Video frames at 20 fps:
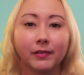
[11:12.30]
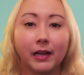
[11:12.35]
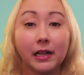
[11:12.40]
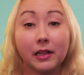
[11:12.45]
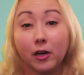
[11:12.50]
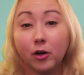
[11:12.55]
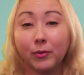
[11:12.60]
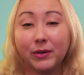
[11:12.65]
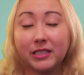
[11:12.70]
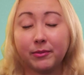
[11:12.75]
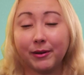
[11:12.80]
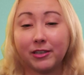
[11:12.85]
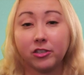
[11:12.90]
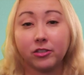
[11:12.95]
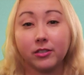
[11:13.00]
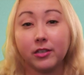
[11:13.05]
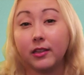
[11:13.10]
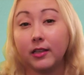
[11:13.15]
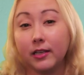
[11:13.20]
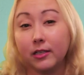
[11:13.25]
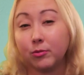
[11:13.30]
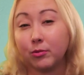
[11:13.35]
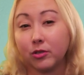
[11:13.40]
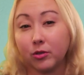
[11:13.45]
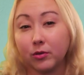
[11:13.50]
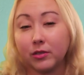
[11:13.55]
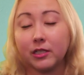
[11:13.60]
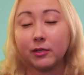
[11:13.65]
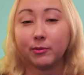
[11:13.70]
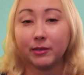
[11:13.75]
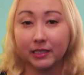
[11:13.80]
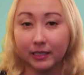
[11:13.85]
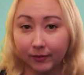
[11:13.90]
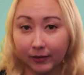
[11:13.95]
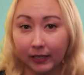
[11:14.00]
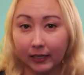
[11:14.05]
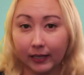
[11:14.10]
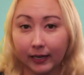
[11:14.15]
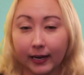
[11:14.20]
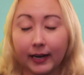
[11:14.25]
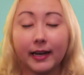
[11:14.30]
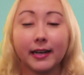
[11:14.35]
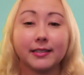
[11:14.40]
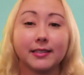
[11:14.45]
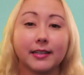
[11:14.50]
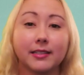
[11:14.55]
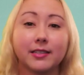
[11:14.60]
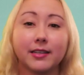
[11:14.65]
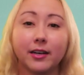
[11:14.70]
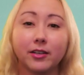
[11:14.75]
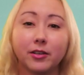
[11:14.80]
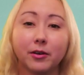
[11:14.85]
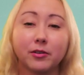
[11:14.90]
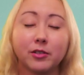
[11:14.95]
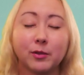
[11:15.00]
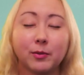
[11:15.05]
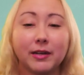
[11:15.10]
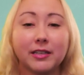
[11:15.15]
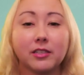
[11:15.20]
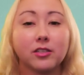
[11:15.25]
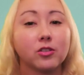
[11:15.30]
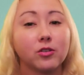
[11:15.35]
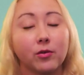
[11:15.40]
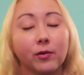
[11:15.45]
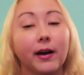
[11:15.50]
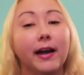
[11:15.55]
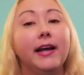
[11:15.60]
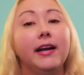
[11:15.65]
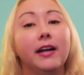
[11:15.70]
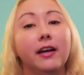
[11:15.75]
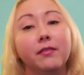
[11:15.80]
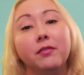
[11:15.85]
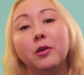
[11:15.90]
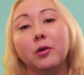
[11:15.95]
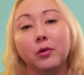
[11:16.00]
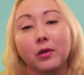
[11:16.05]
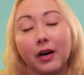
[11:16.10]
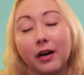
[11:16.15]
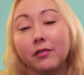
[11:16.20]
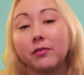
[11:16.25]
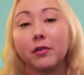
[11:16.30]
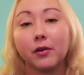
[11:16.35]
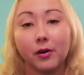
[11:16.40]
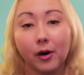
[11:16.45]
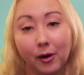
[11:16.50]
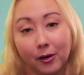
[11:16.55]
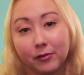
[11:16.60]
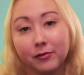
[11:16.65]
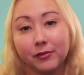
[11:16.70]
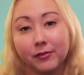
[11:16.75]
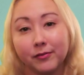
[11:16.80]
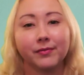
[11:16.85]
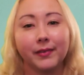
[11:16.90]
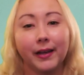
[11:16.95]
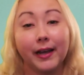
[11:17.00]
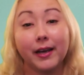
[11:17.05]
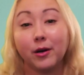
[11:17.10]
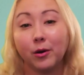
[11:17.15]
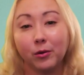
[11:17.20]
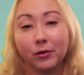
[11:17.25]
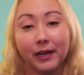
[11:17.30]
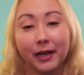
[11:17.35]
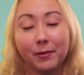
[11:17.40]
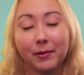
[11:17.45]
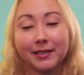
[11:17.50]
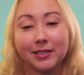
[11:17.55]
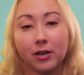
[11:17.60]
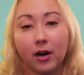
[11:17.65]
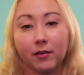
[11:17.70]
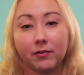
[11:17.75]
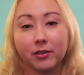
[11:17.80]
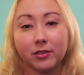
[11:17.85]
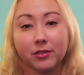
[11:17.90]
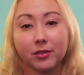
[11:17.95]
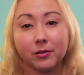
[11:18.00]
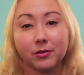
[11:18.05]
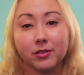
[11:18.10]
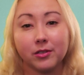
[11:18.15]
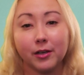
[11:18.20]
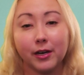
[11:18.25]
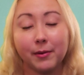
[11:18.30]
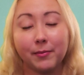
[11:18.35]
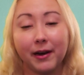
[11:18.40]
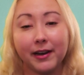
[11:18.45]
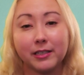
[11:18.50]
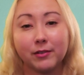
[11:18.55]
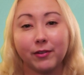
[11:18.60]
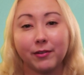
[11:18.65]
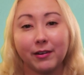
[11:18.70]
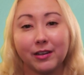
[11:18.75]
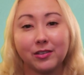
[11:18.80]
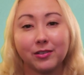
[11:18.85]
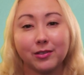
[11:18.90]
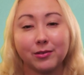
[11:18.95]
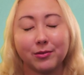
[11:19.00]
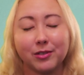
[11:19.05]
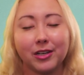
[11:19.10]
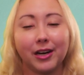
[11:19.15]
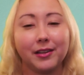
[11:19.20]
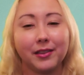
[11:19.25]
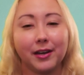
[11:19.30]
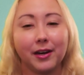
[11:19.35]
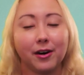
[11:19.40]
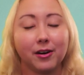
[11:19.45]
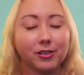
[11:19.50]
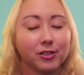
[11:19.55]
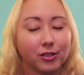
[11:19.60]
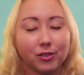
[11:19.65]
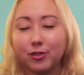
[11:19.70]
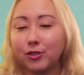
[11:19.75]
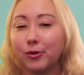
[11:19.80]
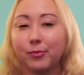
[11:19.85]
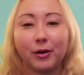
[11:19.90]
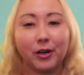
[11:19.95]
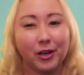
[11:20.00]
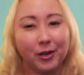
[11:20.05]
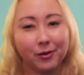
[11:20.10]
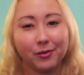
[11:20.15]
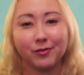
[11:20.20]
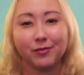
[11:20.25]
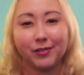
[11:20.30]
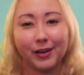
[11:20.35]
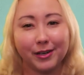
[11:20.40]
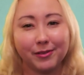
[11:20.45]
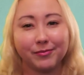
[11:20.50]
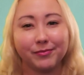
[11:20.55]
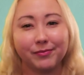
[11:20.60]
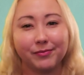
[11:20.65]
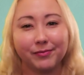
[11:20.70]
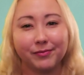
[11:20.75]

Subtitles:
A little bit special to these resorts specifically is that Saratoga Springs is great if you love golf. And Old Key West offers those Surrey bikes for rentals, which I think are just super cute and fun.